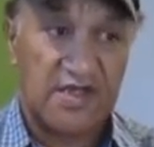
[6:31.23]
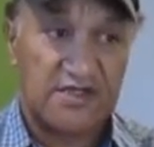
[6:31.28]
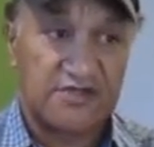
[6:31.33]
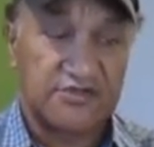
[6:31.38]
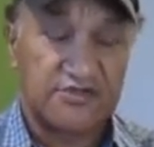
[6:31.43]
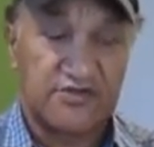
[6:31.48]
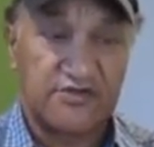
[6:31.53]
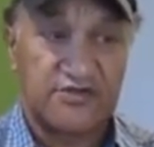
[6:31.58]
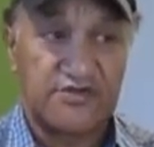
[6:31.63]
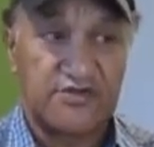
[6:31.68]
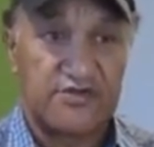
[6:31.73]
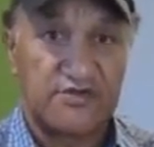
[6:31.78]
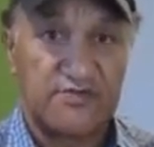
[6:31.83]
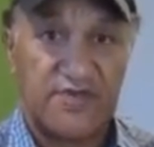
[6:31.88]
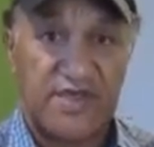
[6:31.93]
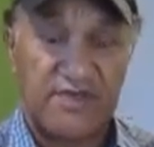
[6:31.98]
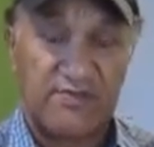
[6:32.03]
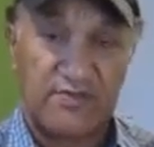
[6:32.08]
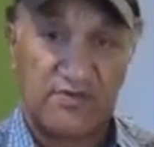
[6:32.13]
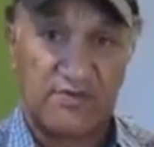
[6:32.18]
to you
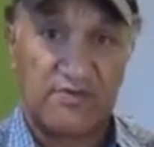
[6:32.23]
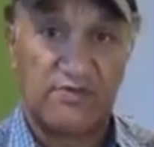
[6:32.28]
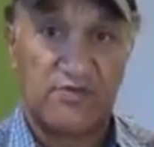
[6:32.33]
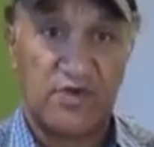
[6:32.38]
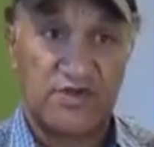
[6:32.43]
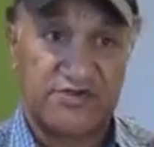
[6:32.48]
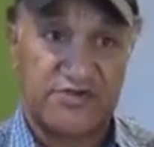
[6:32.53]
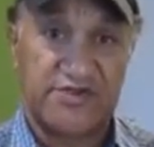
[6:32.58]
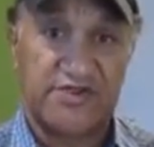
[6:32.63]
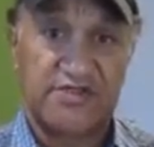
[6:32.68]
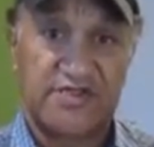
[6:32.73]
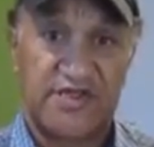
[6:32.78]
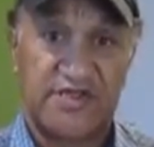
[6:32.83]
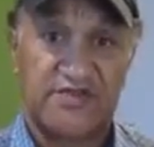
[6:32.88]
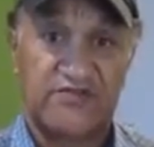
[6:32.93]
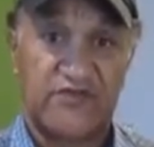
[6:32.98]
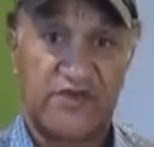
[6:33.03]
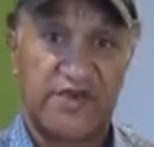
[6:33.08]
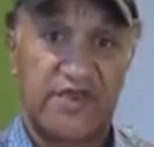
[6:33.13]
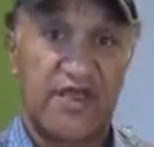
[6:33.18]
people watching these
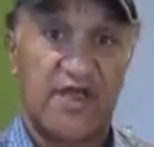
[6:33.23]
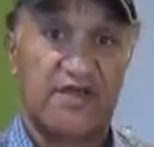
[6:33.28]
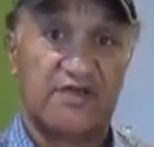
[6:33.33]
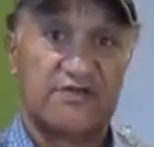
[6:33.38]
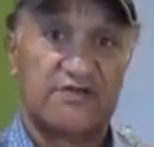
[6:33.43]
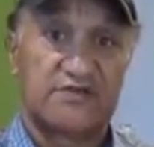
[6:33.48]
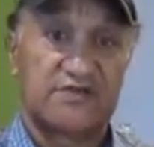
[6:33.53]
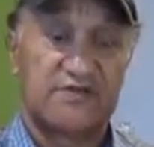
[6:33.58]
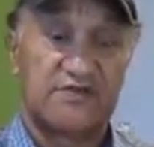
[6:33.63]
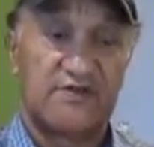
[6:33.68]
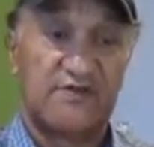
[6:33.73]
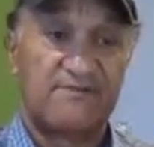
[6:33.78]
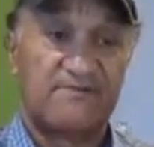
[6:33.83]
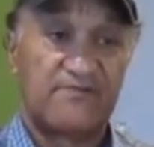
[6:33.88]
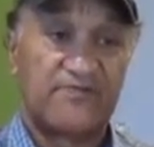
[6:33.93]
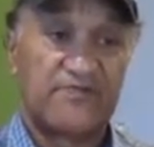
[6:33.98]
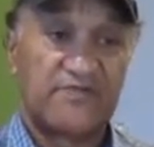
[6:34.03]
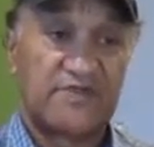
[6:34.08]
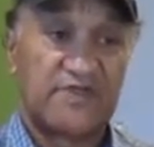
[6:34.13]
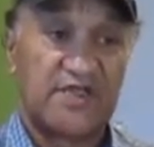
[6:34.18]
videos,
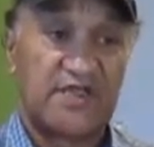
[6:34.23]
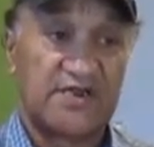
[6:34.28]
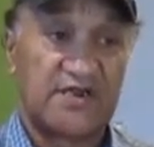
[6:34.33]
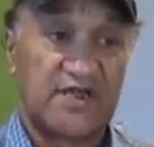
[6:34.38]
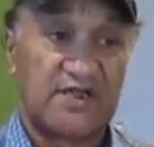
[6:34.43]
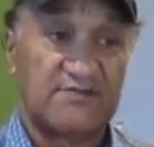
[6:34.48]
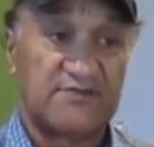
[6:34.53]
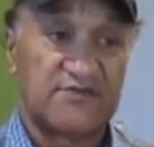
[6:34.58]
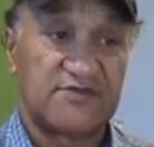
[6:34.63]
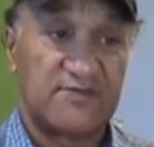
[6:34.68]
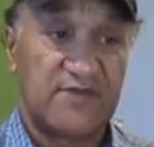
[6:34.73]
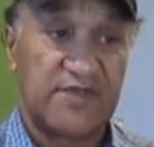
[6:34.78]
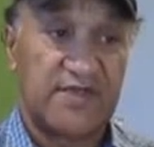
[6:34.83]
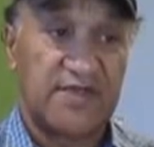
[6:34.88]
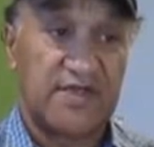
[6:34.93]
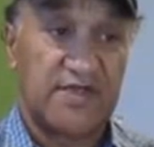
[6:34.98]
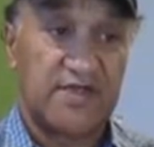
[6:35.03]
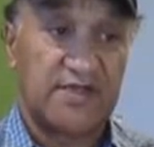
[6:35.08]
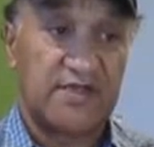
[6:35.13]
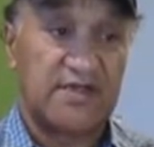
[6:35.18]
that I'm
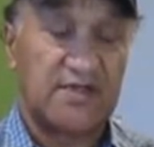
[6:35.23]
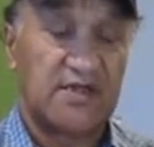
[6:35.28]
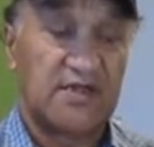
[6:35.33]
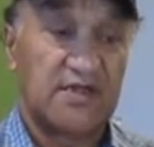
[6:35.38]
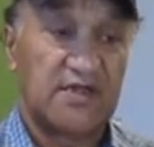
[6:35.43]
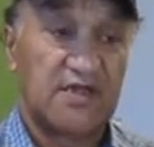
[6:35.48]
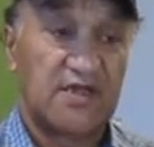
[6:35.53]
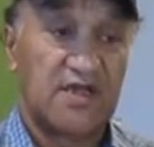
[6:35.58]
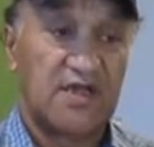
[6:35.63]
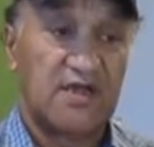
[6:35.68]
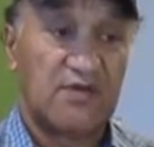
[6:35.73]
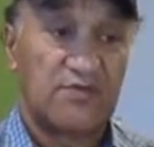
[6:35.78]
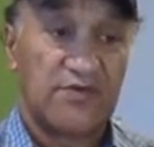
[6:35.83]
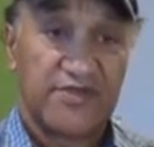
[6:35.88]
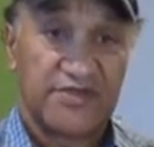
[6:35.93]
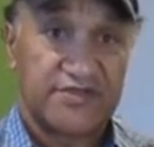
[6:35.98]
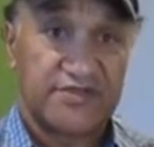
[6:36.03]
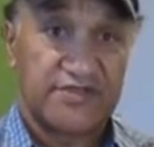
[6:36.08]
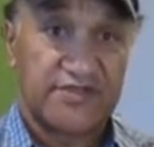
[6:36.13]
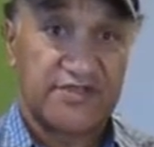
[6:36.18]
speaking
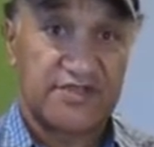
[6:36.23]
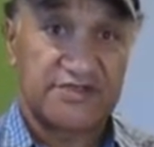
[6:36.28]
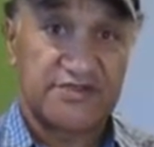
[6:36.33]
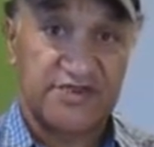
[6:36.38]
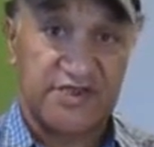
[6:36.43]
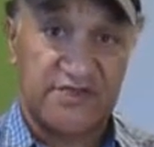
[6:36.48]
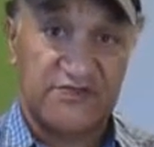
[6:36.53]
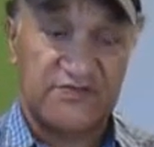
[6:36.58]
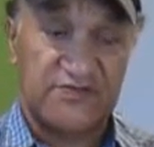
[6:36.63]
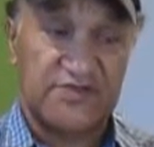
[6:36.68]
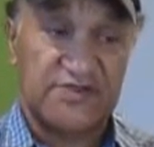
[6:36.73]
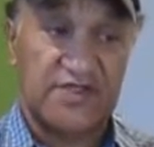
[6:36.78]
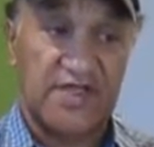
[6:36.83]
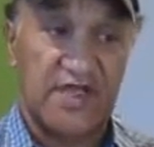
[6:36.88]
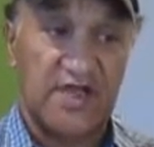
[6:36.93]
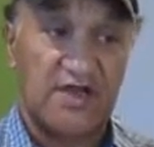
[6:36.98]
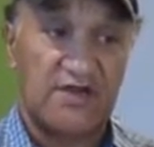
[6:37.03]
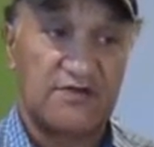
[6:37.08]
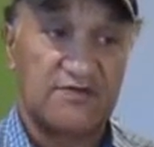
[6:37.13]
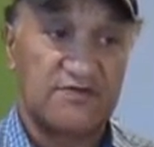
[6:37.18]
with the chiefs
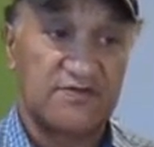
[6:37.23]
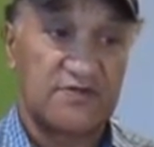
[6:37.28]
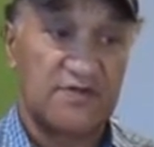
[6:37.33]
now.